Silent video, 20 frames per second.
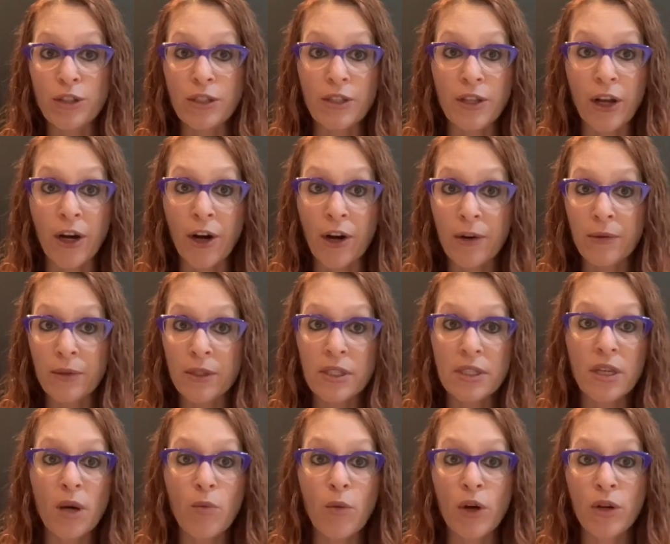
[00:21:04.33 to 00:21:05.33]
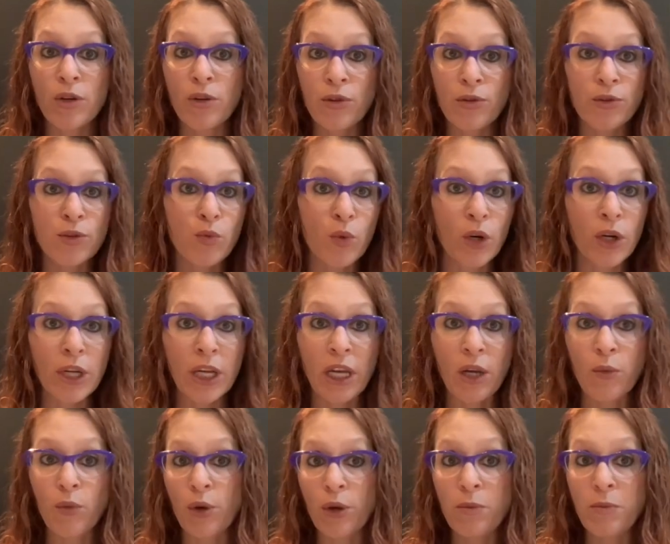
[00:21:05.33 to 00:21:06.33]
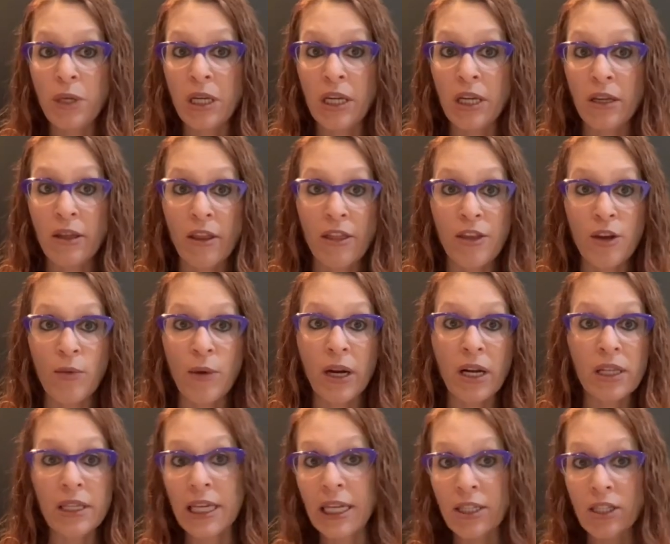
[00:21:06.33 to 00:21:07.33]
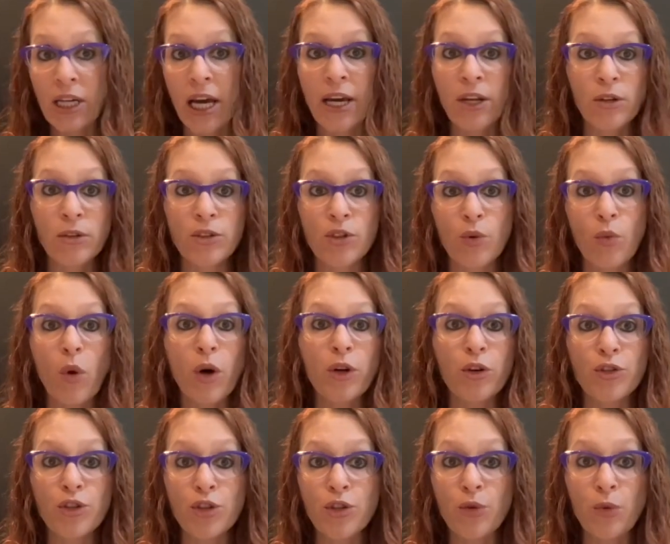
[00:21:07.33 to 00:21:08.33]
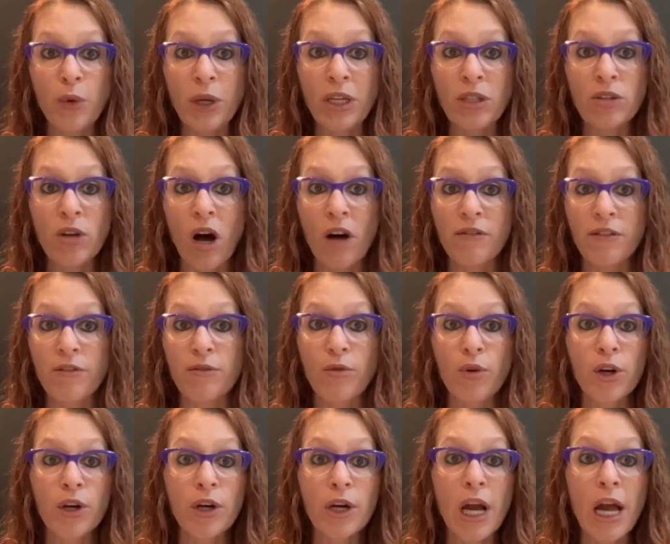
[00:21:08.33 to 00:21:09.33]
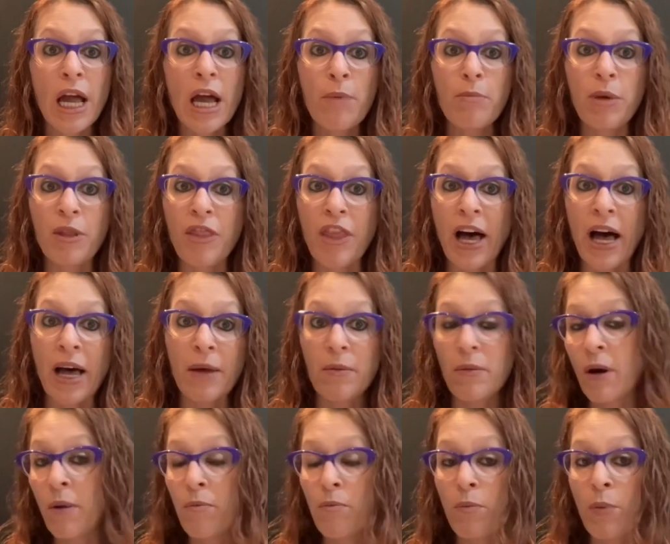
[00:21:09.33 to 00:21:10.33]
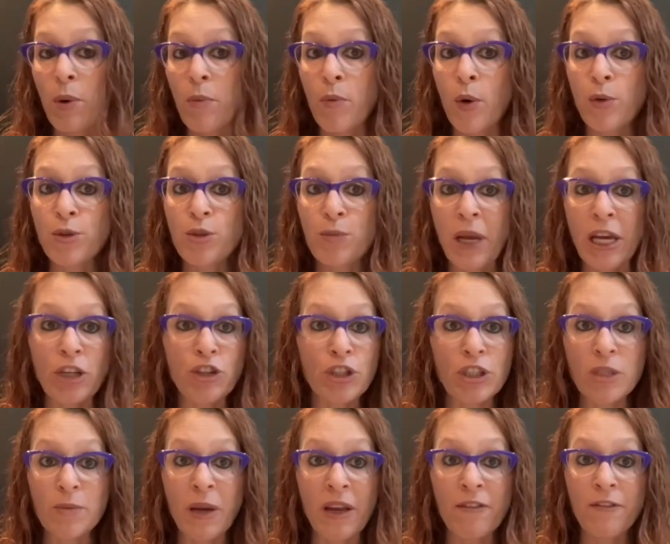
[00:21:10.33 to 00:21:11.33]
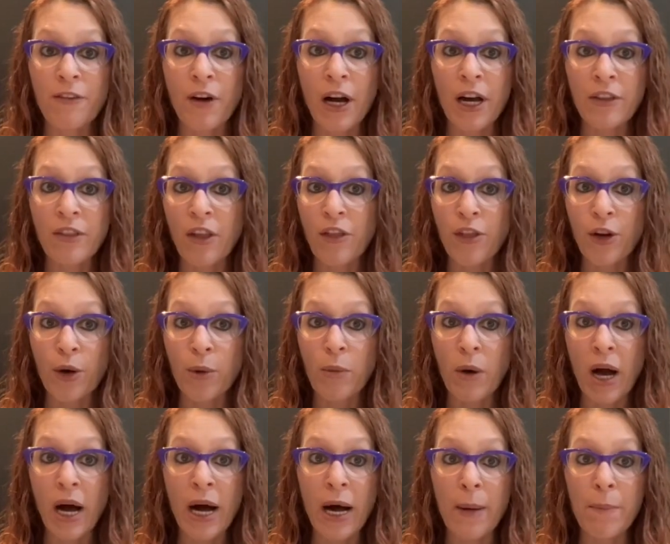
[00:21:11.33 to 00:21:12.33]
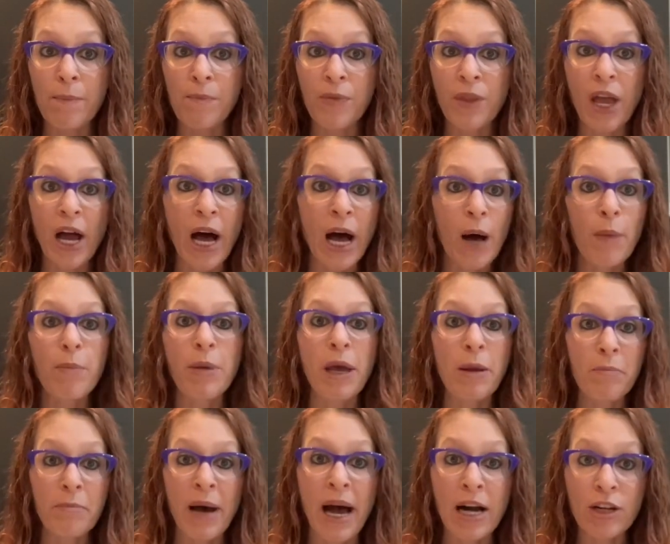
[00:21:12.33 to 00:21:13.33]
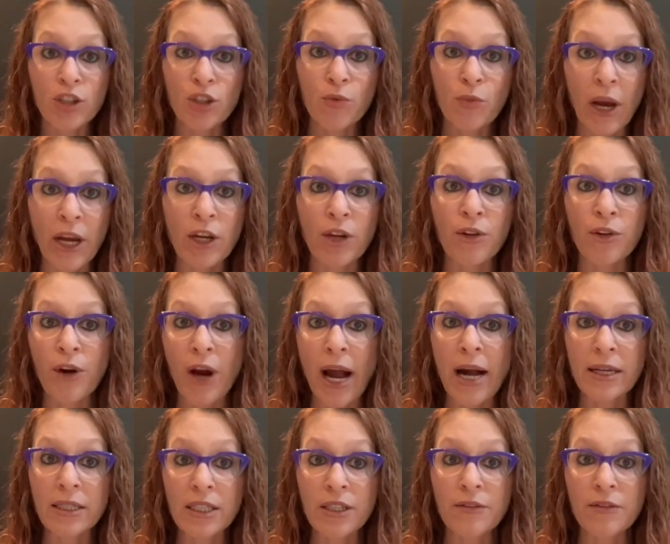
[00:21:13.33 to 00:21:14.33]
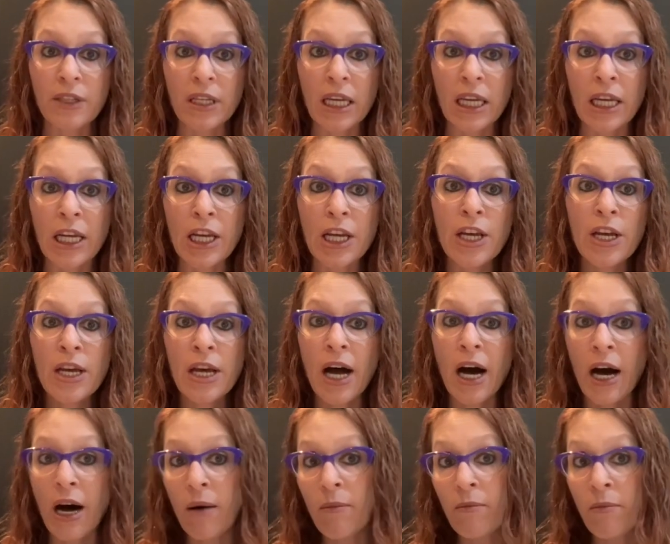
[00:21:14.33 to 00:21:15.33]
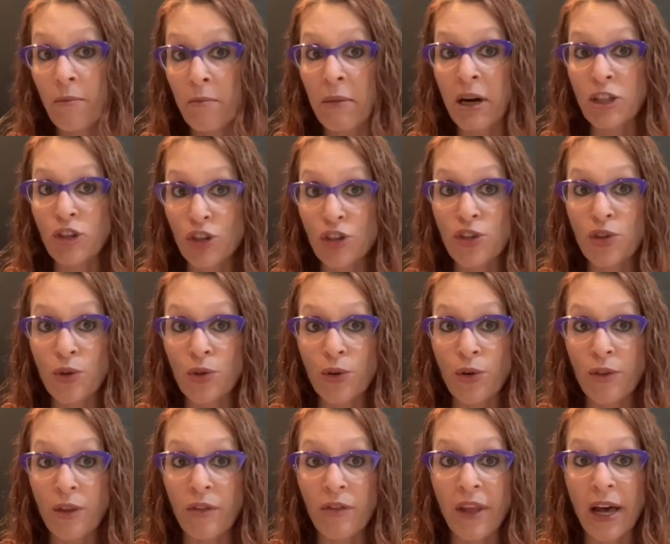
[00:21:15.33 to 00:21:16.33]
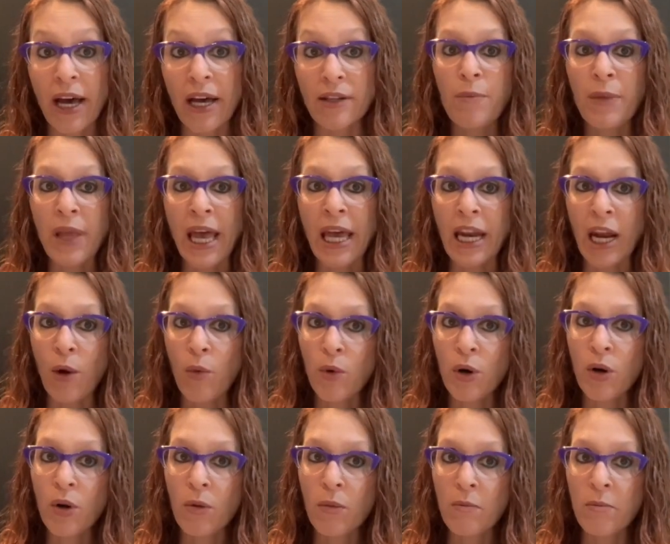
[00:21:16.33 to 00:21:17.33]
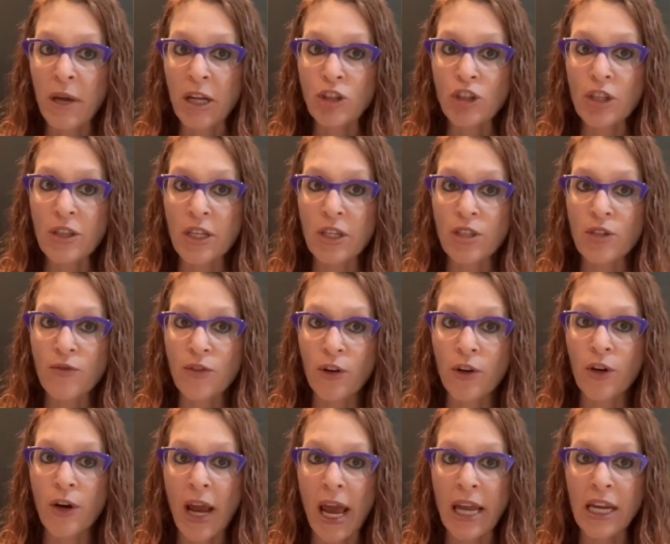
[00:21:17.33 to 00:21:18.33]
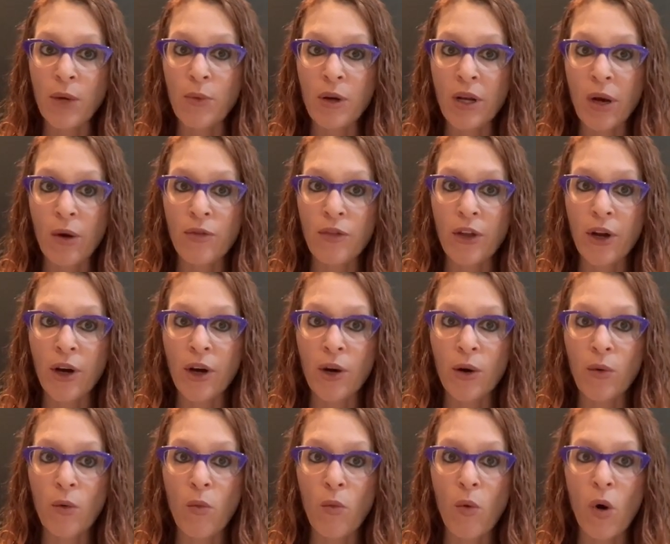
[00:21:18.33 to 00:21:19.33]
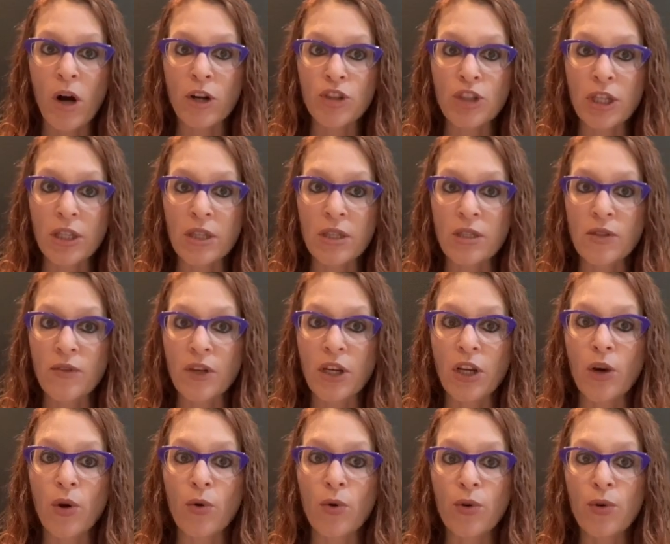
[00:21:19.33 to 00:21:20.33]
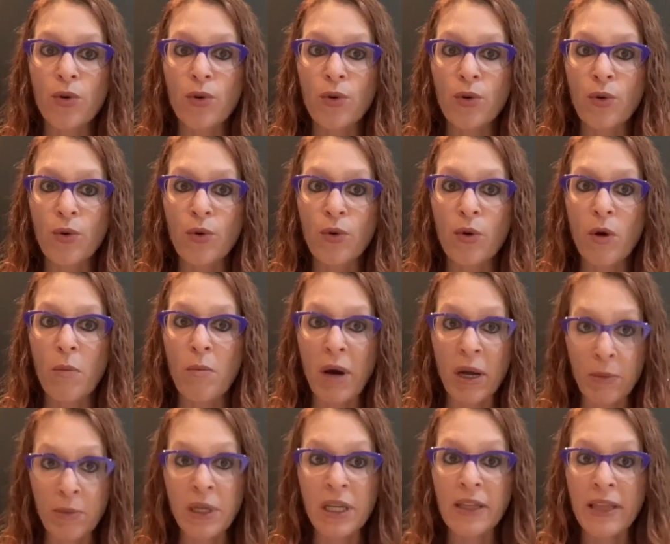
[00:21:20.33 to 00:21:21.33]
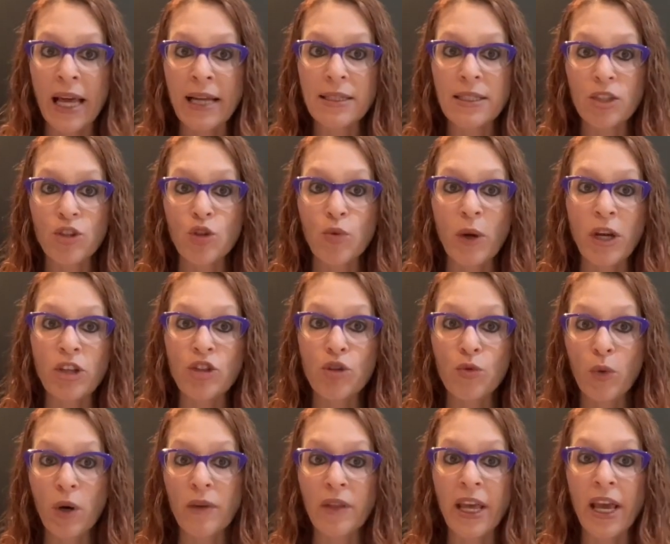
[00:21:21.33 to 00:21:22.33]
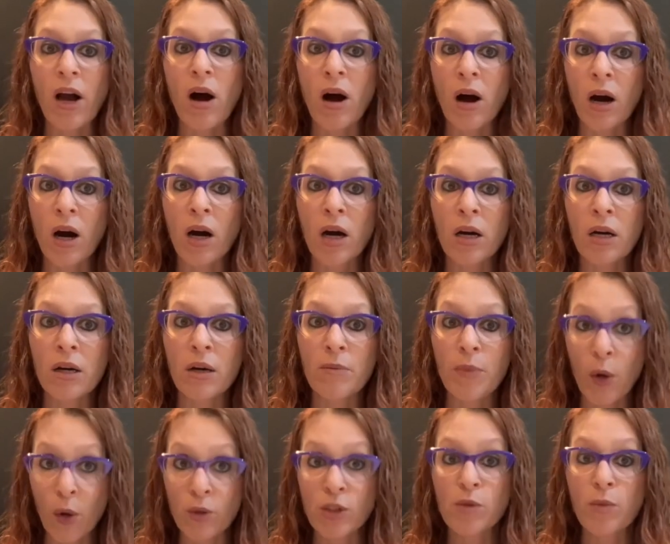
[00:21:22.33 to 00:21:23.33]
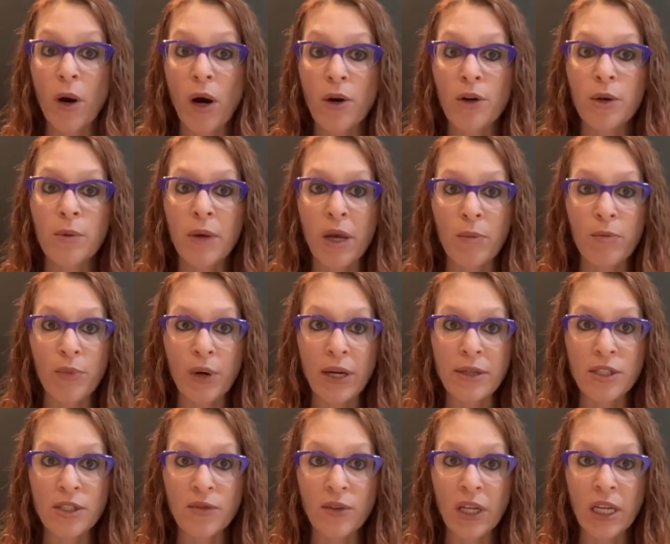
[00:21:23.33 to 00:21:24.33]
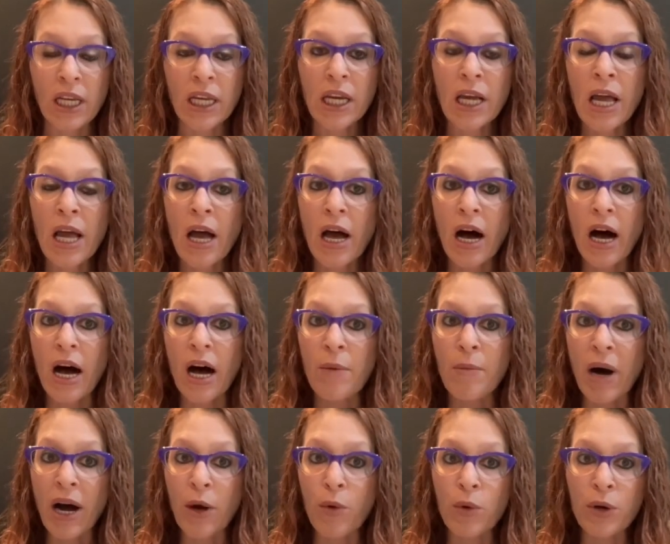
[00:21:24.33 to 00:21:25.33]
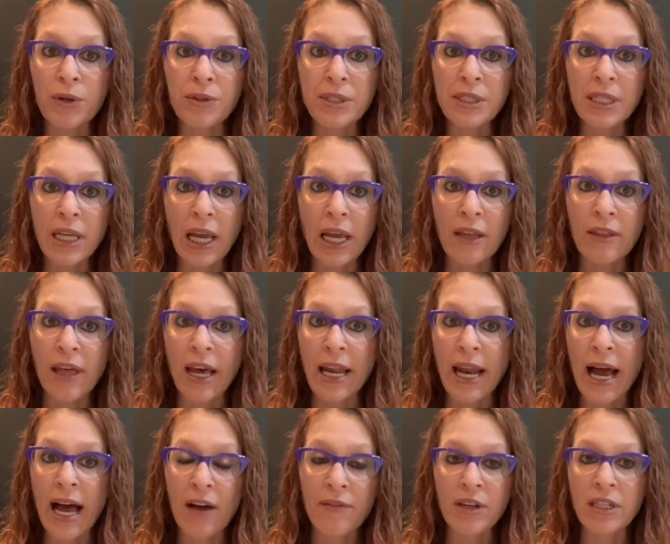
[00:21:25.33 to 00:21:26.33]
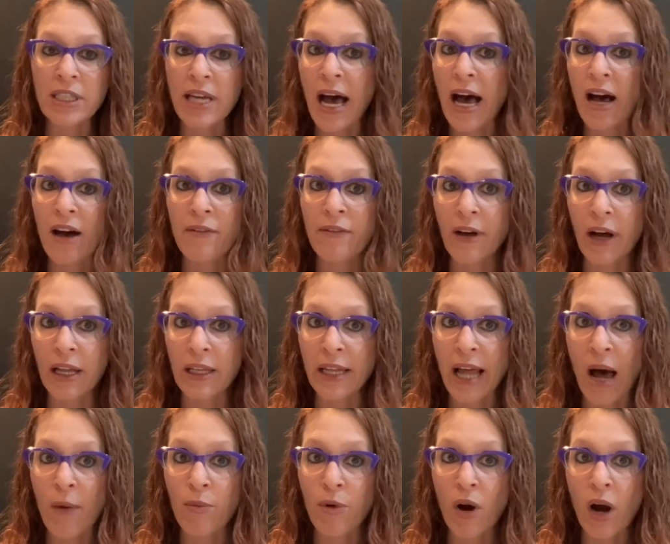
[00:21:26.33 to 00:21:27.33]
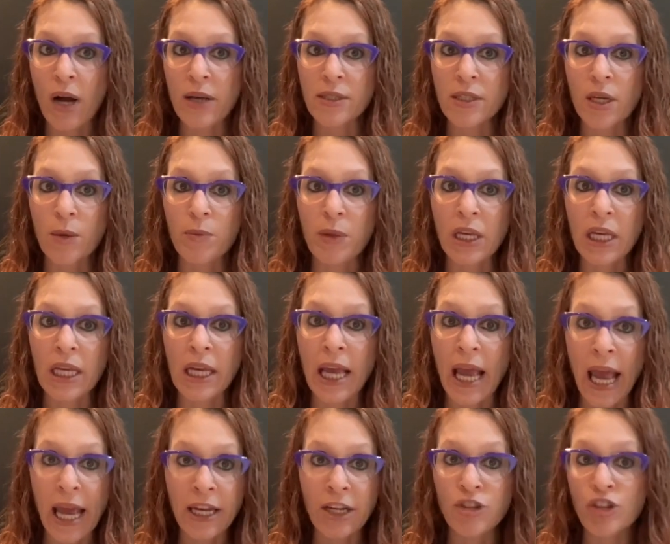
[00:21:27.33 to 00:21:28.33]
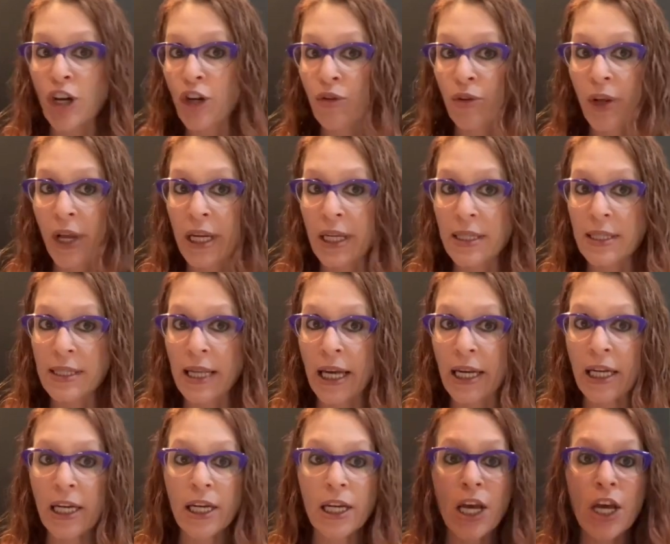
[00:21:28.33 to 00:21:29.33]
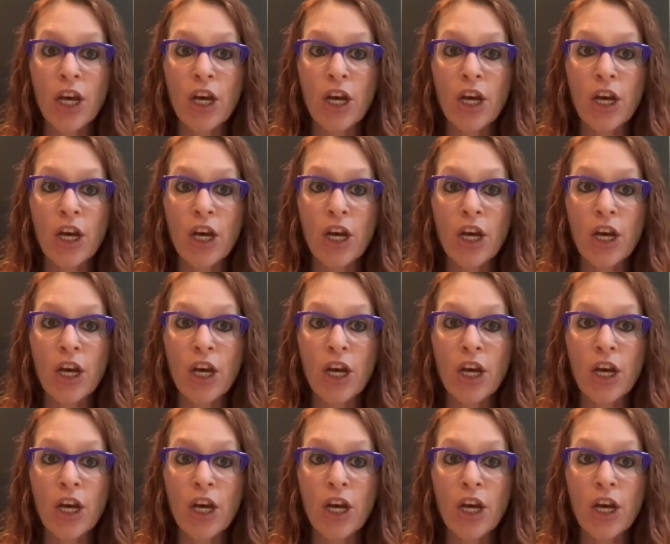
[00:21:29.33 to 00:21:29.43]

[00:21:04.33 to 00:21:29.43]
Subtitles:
there. Someone who's working would be theoretically entitled to 1 or 2 weeks off of work, but most patients may find that they're up and back to regular activity much sooner than that. And I will mention this for anyone out there watching this video who might be in that situation where they are postpartum and breastfeeding. I will say that having to have a laparoscopy and a general anesthetic